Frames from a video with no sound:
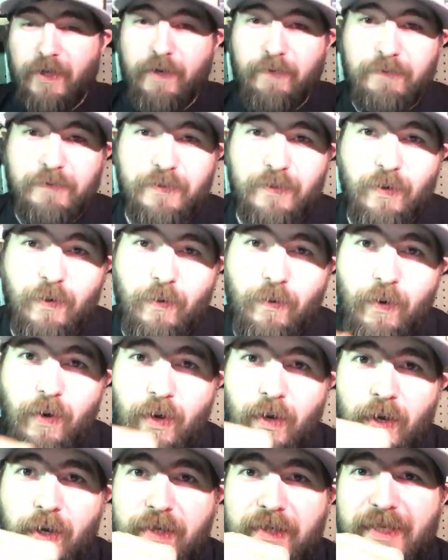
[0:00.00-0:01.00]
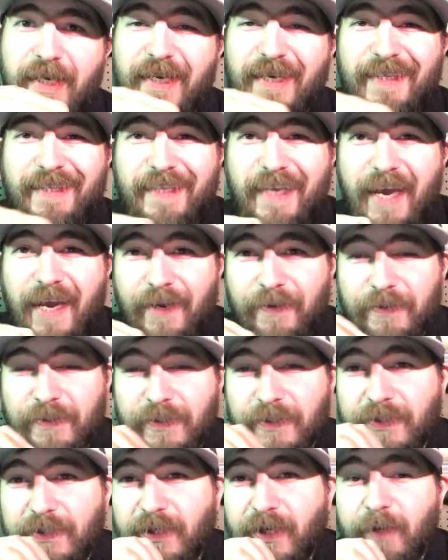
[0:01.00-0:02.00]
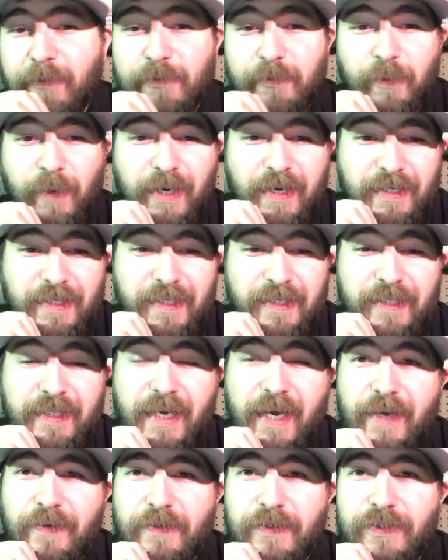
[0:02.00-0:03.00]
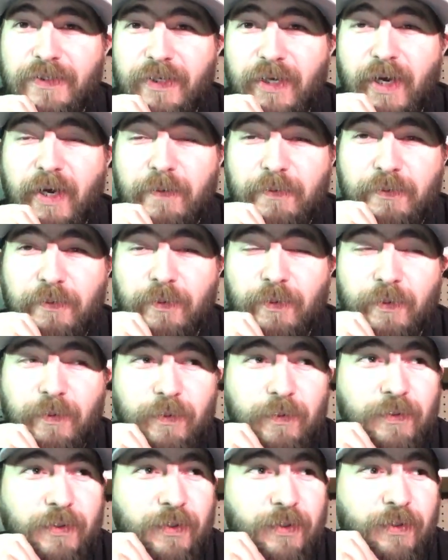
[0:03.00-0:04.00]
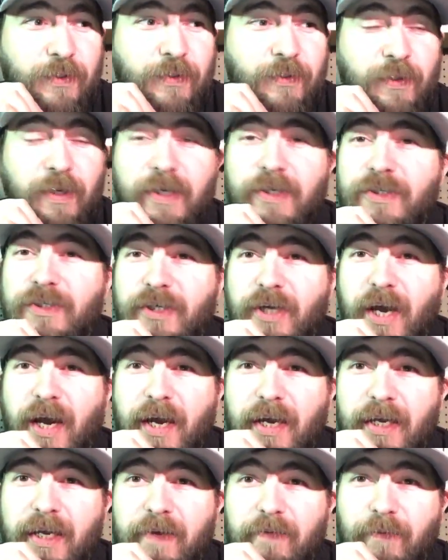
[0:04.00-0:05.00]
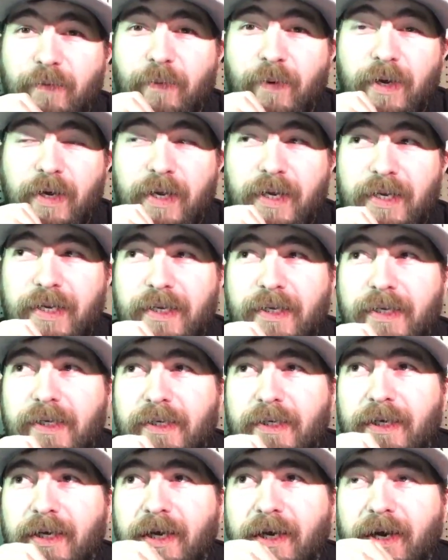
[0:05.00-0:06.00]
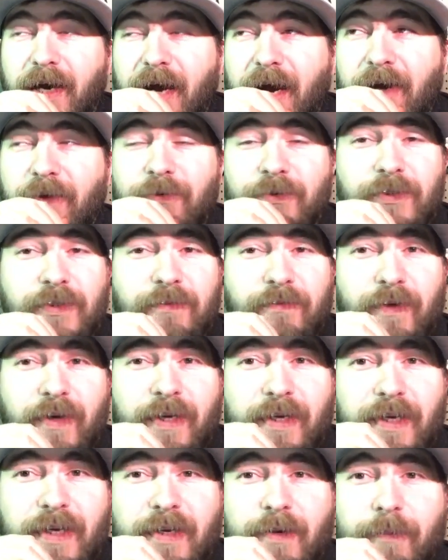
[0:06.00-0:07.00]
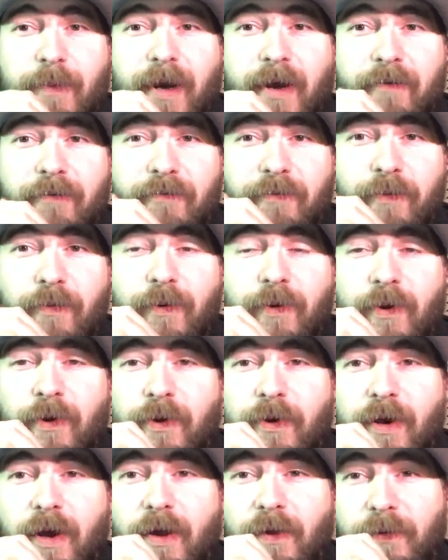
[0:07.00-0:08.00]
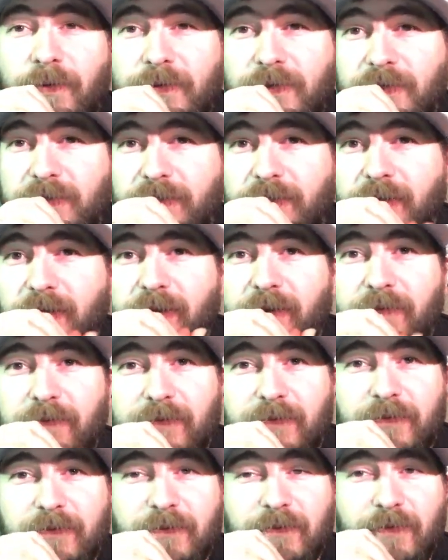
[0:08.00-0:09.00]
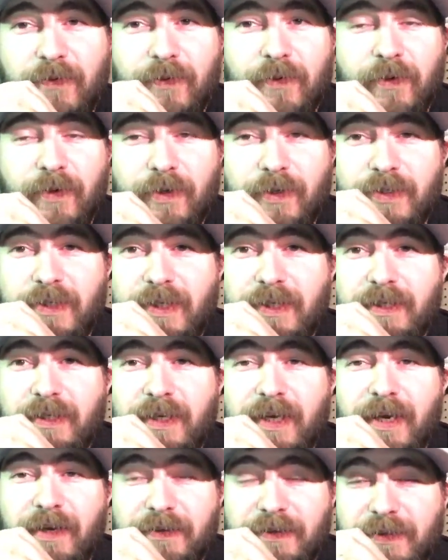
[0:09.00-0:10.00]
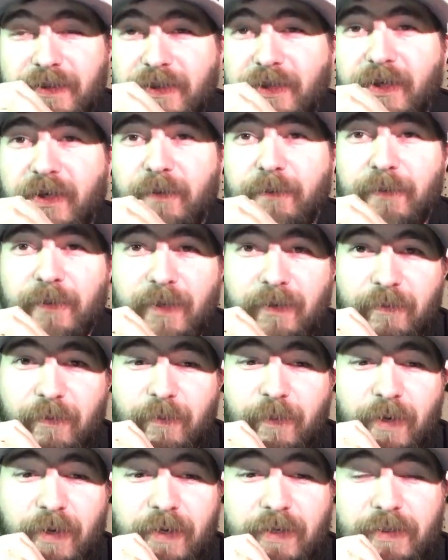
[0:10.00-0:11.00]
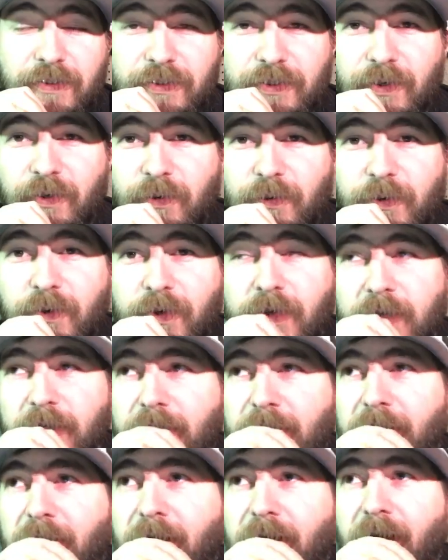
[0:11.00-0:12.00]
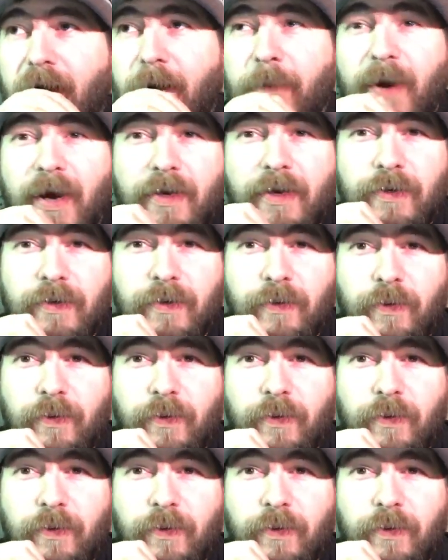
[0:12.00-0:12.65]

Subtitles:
stuff. So 10,000 subs. When I hit 10,000 subs, we're going to do a giant giveaway. I'm going to see if I can get about $400 of stuff for a 10,000 sub giveaway. So I might do a